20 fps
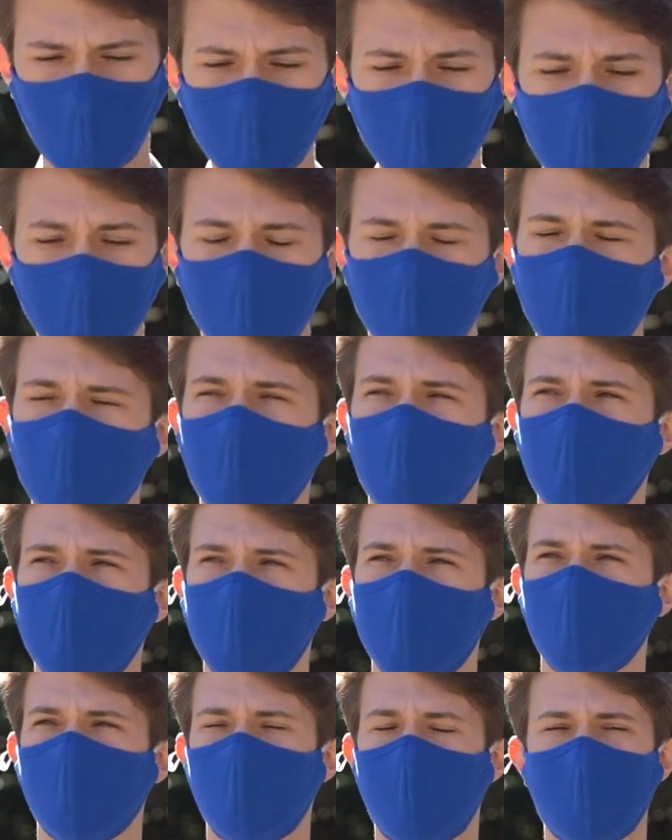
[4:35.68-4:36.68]
we were met with a
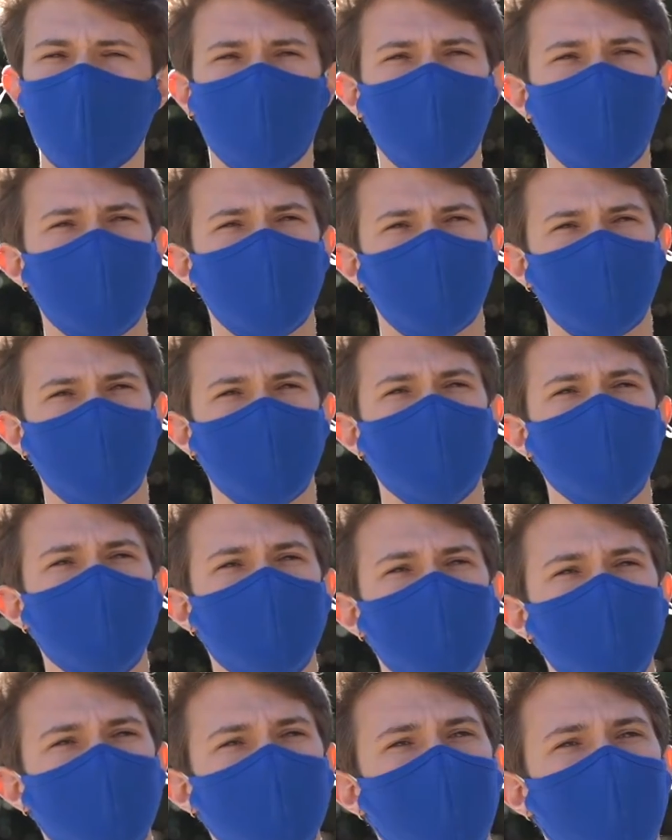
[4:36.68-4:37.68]
lot of backlash within
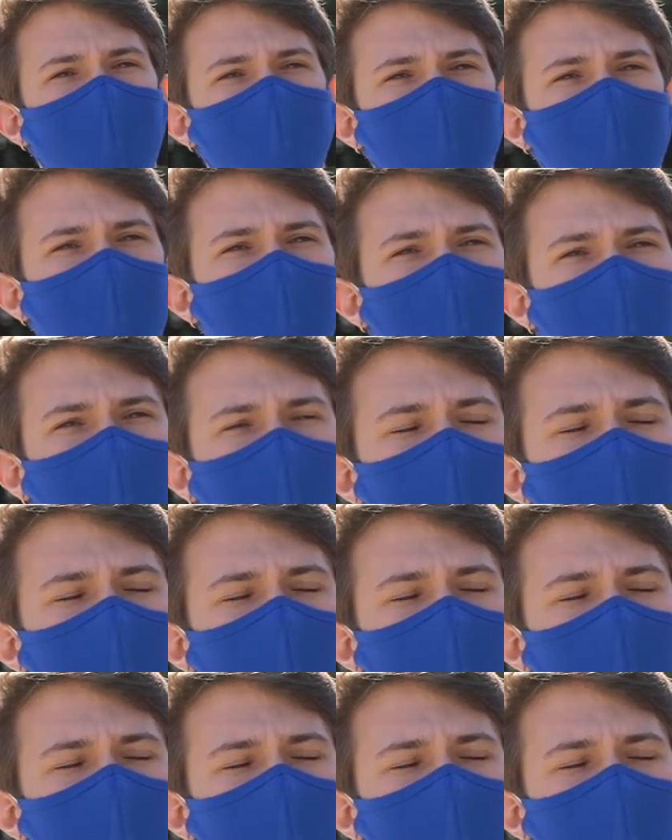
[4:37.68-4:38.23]
DSG actually at